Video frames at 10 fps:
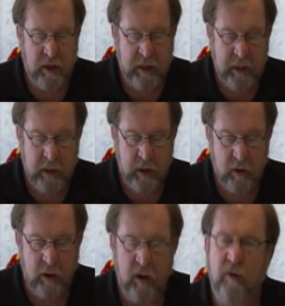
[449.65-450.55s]

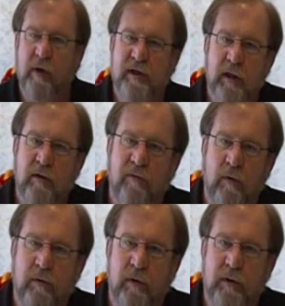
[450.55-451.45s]
By increasing the
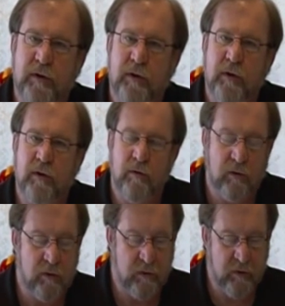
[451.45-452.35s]
voltage
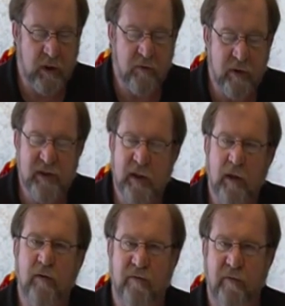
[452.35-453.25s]
or
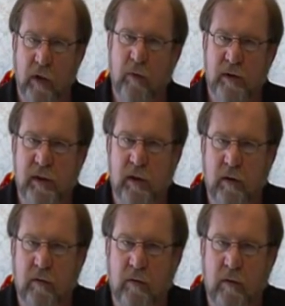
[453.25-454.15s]
increasing the
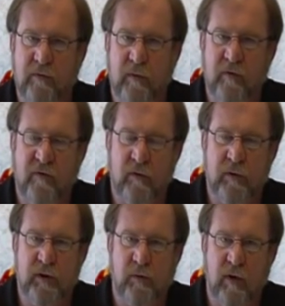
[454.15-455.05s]
frequency of the
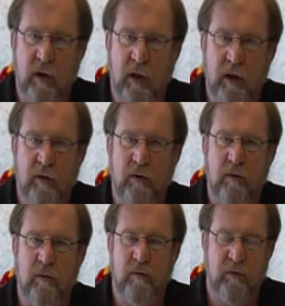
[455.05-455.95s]
voltage applied
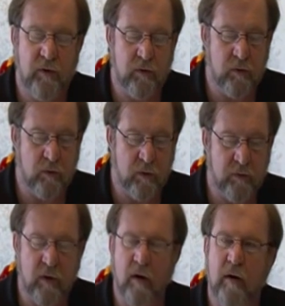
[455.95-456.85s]
to
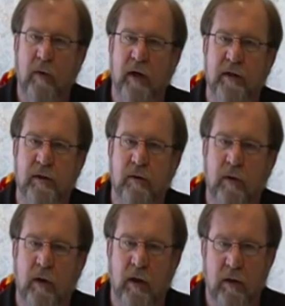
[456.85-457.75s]
the
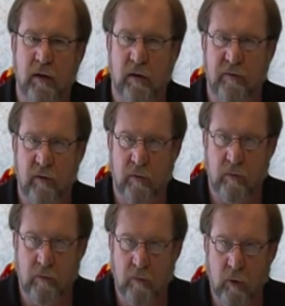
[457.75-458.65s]
cartomizer, it can deliver
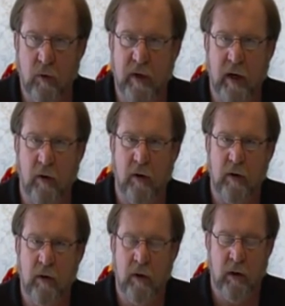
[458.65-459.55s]
more power.
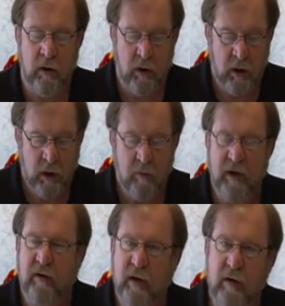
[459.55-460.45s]

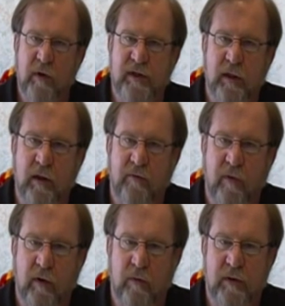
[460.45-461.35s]
By decreasing
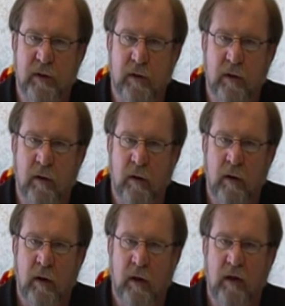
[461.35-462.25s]
that frequency,
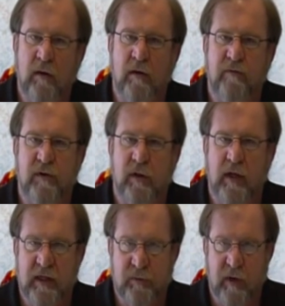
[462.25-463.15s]
it delivers
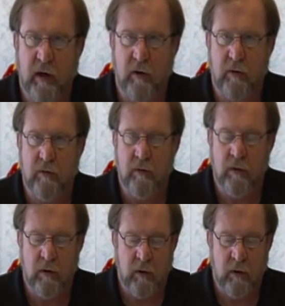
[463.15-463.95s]
less power.